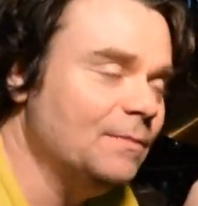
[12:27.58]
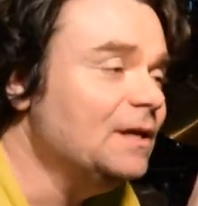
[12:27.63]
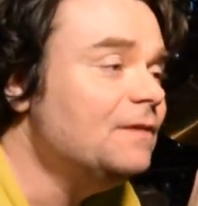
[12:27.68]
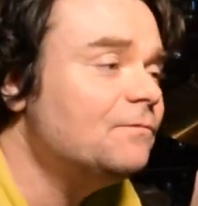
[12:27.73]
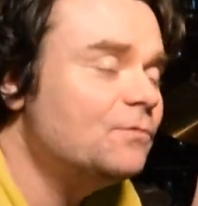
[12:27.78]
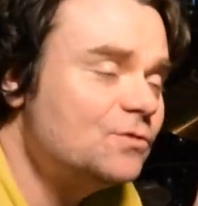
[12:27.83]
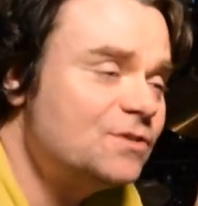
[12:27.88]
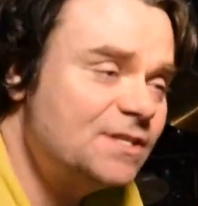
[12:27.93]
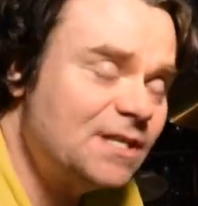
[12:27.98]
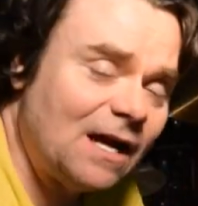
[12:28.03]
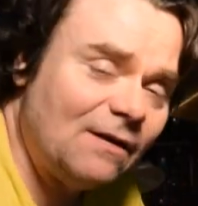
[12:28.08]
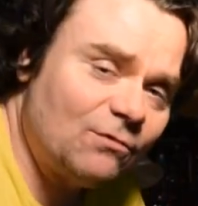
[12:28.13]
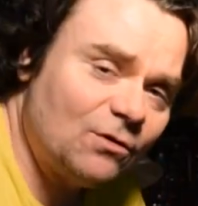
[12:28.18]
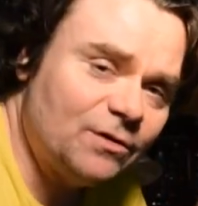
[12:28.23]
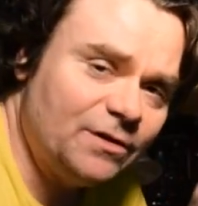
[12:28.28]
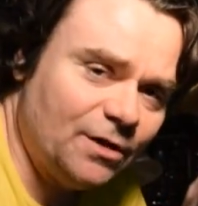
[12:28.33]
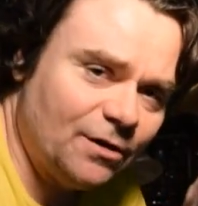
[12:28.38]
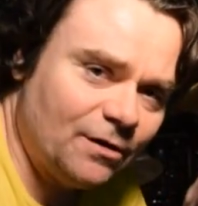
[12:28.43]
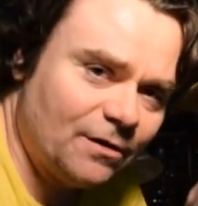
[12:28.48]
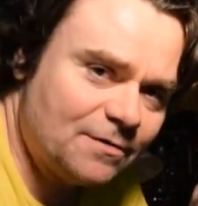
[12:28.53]
me for several
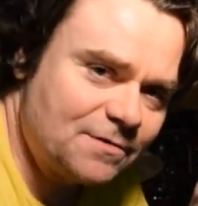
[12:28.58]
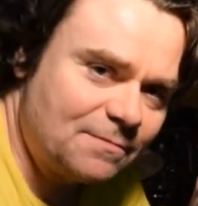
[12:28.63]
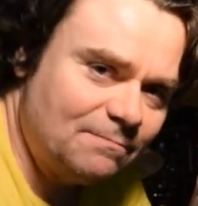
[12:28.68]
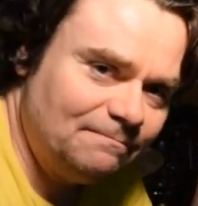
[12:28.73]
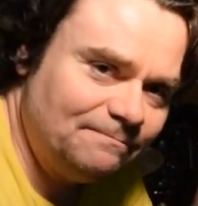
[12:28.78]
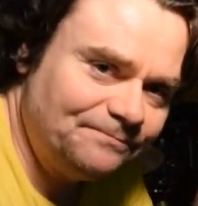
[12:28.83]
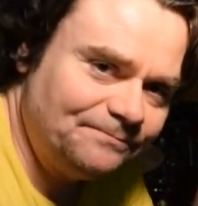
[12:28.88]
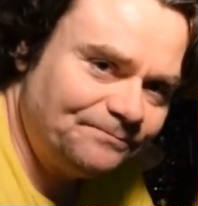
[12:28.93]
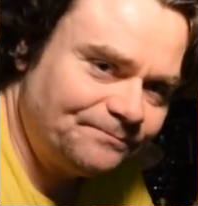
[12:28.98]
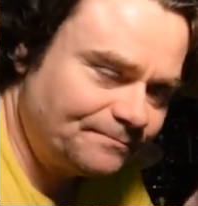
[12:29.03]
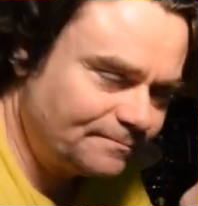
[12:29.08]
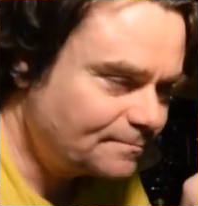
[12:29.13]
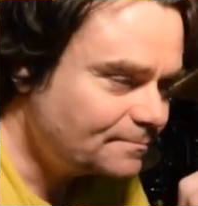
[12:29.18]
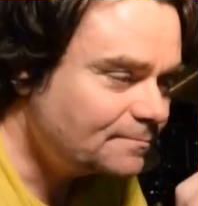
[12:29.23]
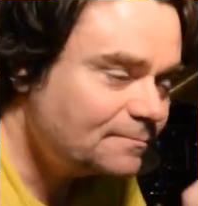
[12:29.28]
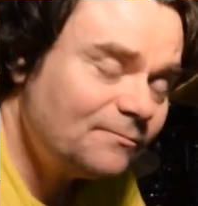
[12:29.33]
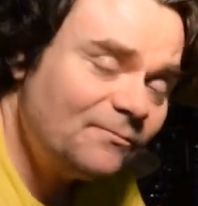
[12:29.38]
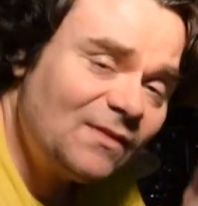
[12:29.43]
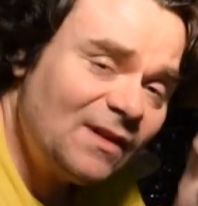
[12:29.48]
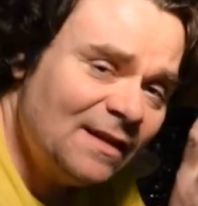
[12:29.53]
years
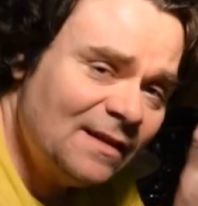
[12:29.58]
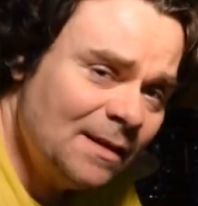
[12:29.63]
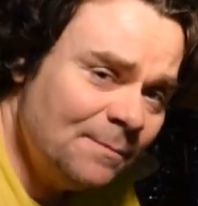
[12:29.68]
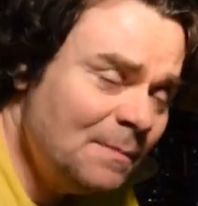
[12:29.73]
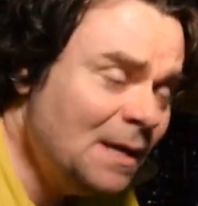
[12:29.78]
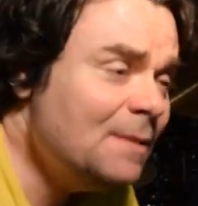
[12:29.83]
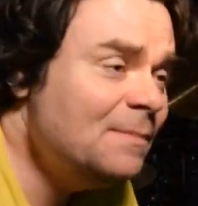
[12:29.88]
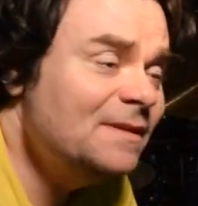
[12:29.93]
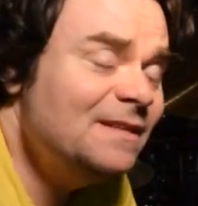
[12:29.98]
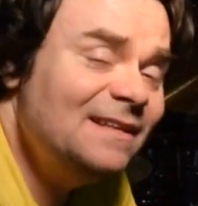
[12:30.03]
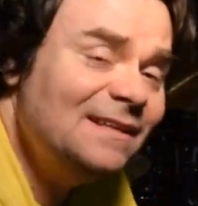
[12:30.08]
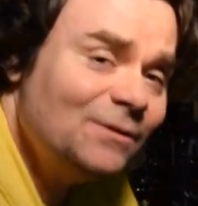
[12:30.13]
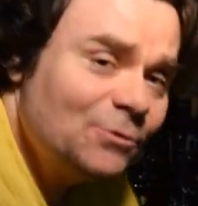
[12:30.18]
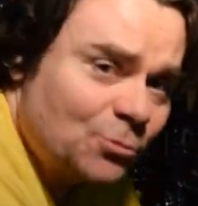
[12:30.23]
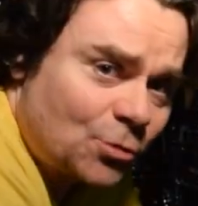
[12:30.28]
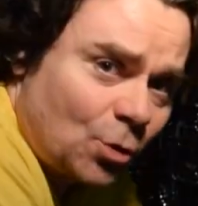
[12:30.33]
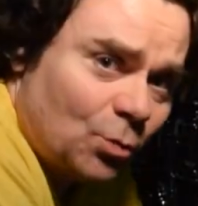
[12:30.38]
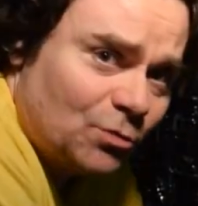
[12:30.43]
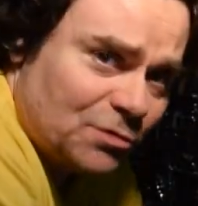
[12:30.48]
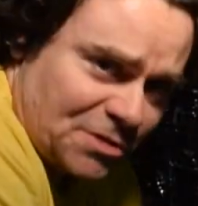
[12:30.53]
that maybe the
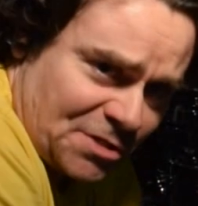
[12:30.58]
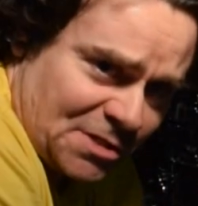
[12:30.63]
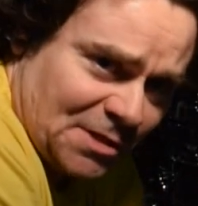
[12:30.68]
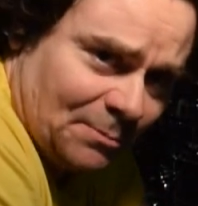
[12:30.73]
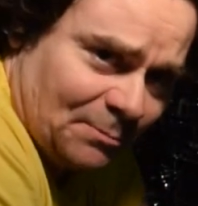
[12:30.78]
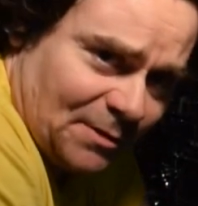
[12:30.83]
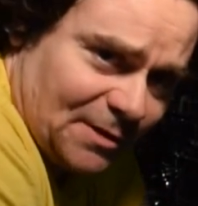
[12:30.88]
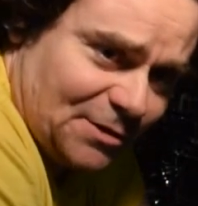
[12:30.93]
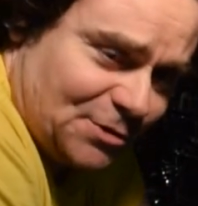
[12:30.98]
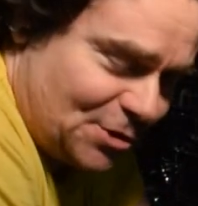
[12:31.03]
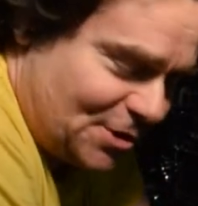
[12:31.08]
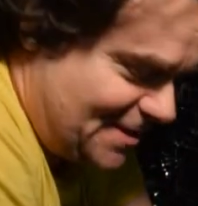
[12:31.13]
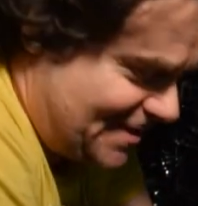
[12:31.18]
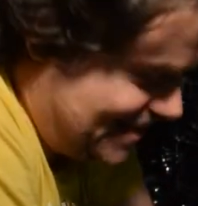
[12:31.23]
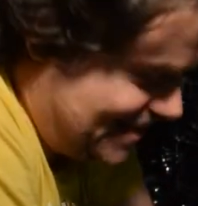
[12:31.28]
intro was simply just